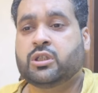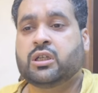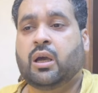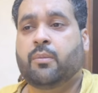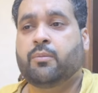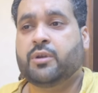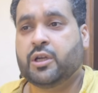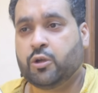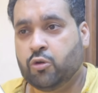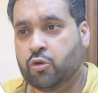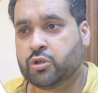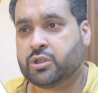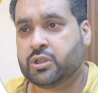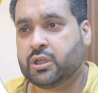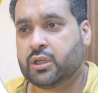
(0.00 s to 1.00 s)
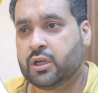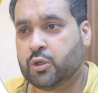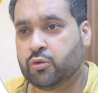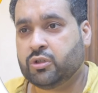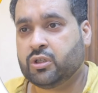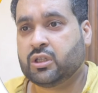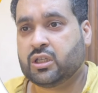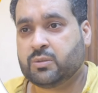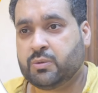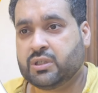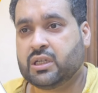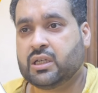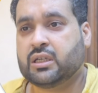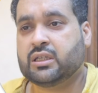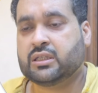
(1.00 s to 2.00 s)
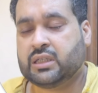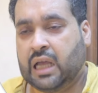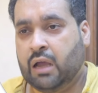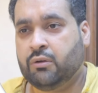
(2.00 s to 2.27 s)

company to Hostinger using the special discount